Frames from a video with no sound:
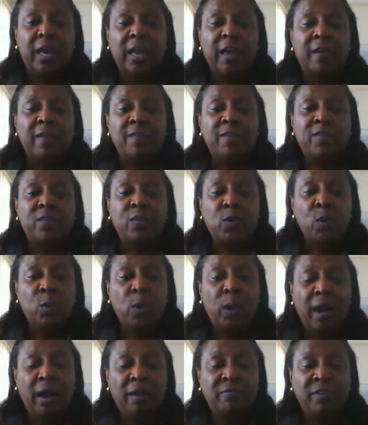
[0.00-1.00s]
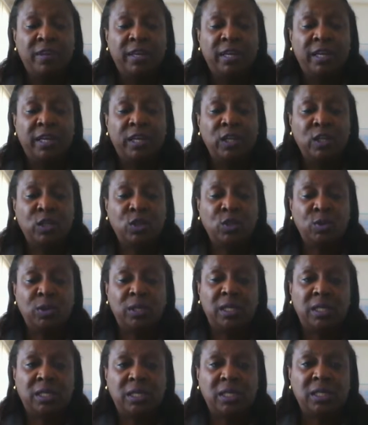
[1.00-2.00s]
If you have an
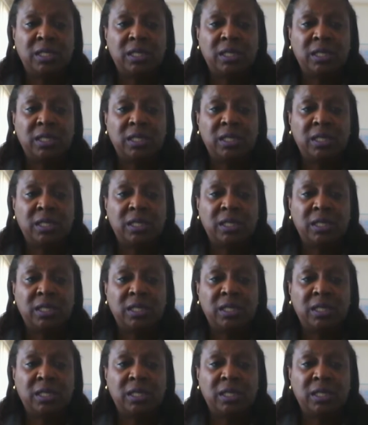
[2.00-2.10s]
interest